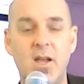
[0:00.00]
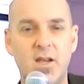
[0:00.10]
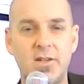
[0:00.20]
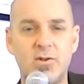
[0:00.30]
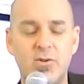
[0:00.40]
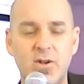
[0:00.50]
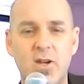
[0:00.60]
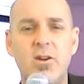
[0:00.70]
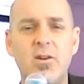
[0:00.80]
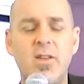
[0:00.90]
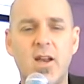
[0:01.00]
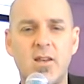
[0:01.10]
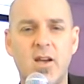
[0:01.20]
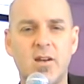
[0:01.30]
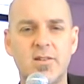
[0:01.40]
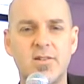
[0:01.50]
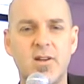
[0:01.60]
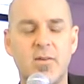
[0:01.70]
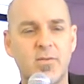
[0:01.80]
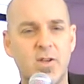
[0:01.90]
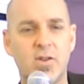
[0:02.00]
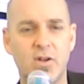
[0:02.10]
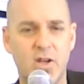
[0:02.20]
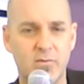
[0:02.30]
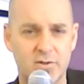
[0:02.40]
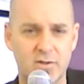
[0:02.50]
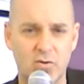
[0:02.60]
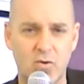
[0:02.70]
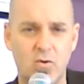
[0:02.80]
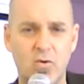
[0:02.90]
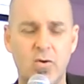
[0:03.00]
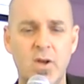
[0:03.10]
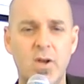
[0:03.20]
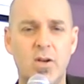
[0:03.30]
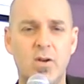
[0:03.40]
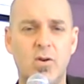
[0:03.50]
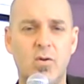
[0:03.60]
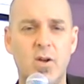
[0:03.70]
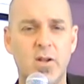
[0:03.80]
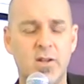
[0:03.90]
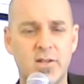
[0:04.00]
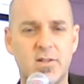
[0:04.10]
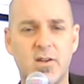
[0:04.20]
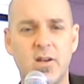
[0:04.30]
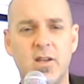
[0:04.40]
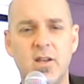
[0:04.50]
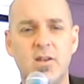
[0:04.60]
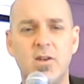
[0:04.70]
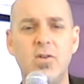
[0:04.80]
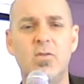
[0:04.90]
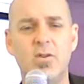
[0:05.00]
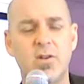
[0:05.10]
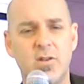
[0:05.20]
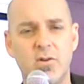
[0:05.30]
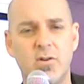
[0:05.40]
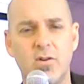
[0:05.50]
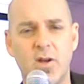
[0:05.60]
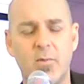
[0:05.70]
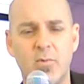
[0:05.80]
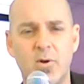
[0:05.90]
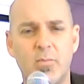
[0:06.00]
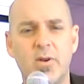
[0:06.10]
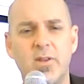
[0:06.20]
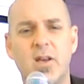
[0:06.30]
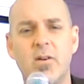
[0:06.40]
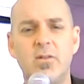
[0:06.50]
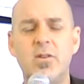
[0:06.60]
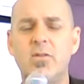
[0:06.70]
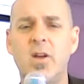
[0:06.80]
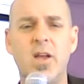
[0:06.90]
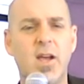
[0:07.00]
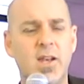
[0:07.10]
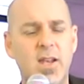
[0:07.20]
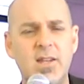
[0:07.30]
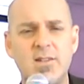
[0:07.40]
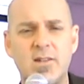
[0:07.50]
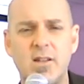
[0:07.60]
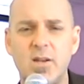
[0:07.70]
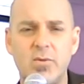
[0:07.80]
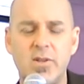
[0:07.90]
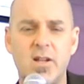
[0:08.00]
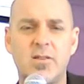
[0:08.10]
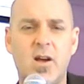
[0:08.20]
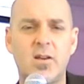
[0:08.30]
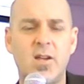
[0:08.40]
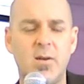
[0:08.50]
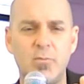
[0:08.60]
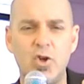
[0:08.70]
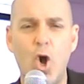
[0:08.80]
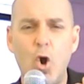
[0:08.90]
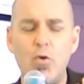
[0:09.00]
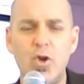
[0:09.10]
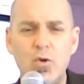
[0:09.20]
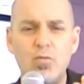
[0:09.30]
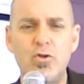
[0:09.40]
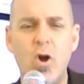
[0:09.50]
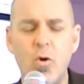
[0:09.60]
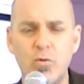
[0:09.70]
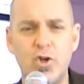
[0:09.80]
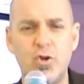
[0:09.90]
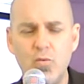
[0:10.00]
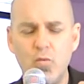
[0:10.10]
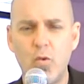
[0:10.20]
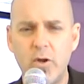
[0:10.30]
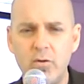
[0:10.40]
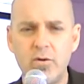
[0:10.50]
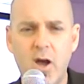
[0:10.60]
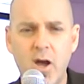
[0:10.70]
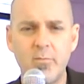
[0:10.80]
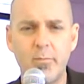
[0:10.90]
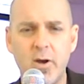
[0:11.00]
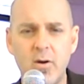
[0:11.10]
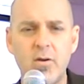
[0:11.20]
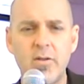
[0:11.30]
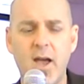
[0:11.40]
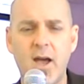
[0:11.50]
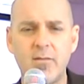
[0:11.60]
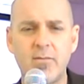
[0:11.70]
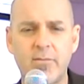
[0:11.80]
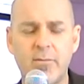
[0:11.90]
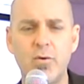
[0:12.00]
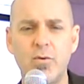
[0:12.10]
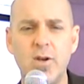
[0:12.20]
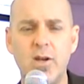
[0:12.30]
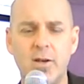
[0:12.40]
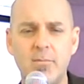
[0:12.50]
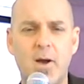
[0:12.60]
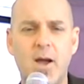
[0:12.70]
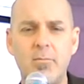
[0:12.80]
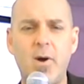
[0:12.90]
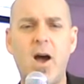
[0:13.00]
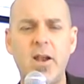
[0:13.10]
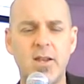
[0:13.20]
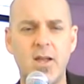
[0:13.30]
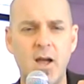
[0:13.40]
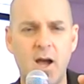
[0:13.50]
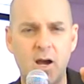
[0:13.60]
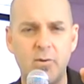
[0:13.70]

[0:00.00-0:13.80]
And, and so you hear that kind of stuff. And then the devil says, oh, you know, that's going to get you. you you're, I'm going to bring that on you. And instantly, when that thought came, no, you don't. You will not bear that fruit in my body.